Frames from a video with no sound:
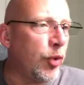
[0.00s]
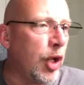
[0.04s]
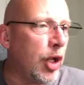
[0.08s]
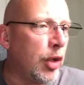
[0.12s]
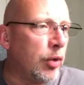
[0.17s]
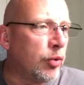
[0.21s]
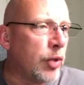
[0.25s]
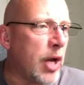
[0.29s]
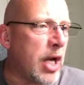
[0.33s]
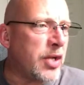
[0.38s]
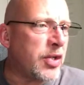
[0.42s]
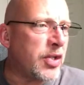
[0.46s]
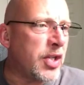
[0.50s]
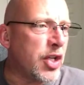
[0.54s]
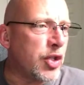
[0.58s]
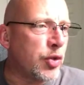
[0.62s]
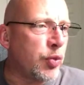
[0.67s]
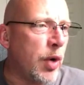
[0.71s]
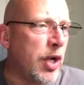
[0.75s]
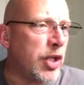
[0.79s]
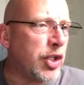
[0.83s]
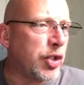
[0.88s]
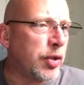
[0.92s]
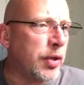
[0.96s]
Ray says,
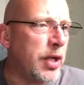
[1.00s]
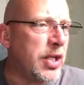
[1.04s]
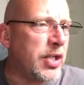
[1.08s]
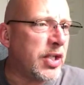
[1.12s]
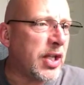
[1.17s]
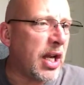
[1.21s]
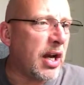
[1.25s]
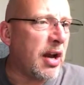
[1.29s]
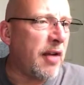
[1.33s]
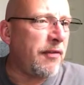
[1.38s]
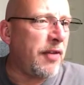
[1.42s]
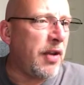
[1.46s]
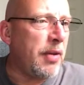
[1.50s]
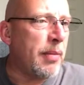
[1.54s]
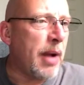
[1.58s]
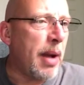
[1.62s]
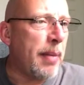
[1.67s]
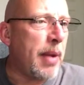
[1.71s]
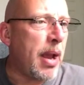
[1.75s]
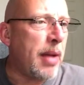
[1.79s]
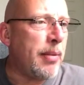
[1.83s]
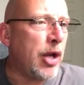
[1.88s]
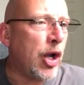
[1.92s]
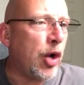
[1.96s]
What treats can I feed my
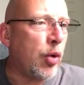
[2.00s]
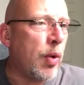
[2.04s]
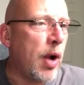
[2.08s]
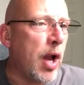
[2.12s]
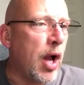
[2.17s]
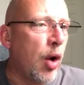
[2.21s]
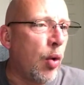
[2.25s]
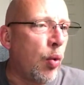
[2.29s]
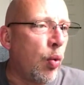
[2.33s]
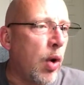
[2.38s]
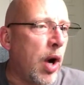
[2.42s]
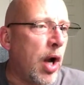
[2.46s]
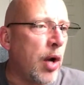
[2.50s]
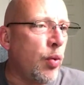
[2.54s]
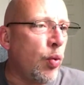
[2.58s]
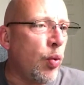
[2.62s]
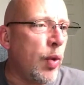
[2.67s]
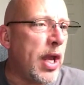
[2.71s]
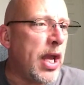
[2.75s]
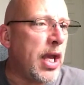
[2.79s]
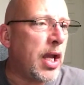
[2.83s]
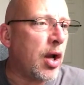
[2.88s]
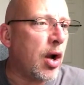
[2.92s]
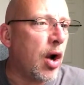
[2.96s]
baby quail one
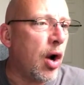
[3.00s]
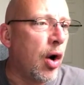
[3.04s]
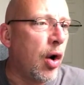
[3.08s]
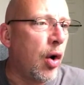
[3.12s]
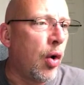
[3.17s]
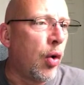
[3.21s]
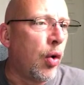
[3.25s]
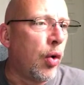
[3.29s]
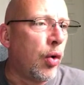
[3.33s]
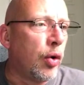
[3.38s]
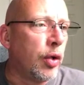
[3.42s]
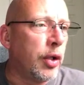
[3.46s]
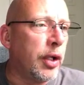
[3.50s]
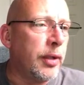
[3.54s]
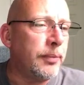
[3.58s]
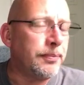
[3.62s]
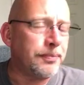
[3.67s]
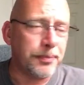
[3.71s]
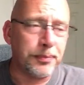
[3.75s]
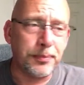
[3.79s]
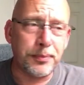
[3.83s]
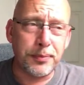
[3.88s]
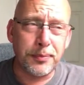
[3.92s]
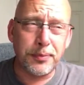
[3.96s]
week old?
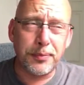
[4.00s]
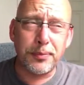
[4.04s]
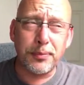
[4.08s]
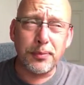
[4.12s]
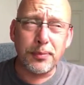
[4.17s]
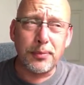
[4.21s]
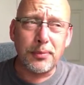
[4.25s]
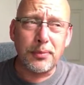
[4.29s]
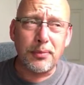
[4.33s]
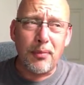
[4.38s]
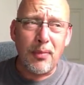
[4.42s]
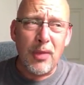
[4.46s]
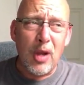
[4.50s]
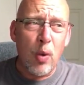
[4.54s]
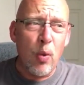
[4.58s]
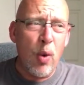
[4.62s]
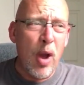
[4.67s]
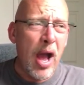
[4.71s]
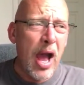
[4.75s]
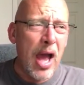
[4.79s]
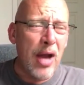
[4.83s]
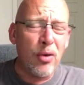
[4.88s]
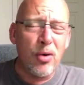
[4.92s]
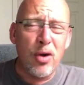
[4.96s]
Well,
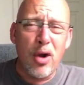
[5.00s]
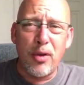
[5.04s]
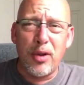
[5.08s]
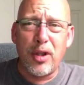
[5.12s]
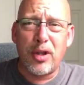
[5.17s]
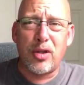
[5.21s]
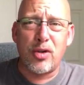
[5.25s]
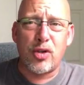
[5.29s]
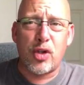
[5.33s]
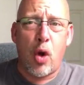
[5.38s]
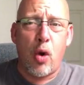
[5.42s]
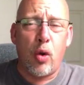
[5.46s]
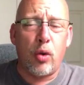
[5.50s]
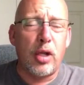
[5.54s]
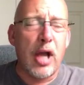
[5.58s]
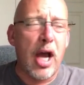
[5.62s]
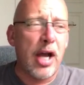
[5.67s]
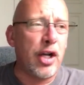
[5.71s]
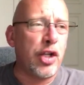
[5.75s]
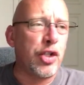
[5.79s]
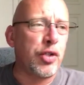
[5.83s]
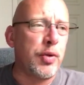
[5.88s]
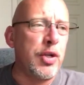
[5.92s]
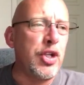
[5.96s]
I don't know that there's a whole lot
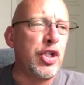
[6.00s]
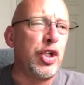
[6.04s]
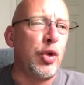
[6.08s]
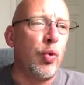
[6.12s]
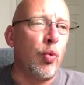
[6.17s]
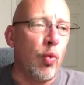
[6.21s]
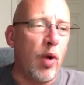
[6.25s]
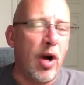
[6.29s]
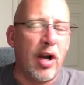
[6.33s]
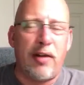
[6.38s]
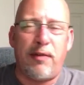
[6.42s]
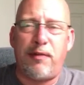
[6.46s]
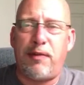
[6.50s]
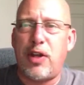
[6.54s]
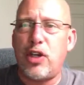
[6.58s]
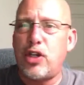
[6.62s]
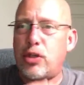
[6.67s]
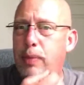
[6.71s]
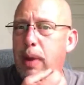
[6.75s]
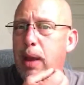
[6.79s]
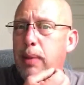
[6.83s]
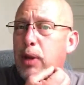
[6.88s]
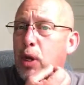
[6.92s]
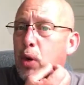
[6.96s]
of treats you want to feed your
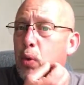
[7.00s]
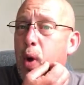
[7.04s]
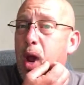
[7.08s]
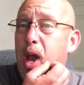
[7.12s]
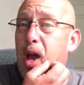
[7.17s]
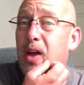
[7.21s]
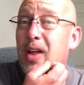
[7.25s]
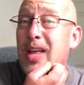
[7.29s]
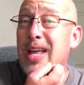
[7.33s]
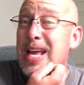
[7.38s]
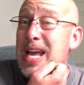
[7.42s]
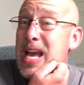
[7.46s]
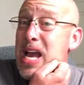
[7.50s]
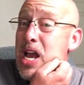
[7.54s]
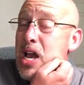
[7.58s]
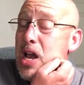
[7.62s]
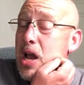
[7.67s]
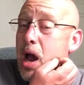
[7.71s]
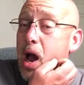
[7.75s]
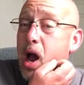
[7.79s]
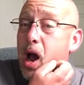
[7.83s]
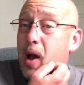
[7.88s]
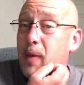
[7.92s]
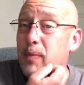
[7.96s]
baby quail.
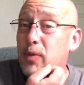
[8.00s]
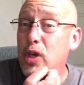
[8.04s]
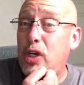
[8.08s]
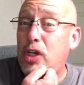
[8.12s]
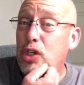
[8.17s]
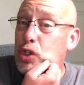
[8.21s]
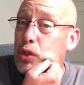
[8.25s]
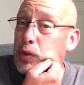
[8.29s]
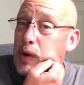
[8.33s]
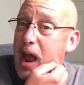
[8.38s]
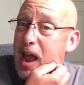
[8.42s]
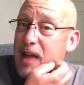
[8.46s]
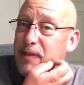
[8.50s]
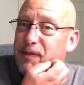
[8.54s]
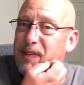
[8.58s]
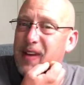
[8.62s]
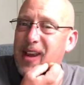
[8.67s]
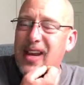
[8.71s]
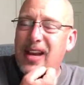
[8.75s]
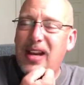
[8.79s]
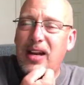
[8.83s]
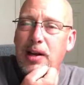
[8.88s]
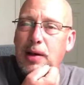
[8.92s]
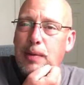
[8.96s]
Um, you can try
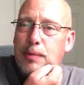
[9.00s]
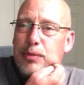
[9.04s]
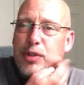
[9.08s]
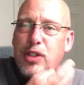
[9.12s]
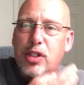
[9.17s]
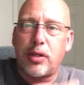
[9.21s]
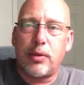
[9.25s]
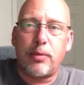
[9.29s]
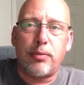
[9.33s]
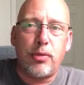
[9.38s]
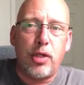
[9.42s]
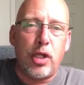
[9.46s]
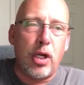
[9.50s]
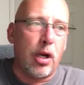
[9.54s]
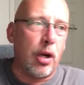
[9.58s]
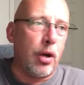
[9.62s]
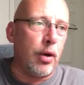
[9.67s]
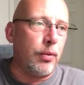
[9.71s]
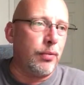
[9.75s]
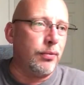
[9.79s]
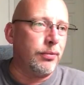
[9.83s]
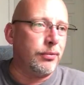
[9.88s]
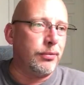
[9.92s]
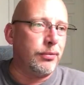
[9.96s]
feeding them some, you know,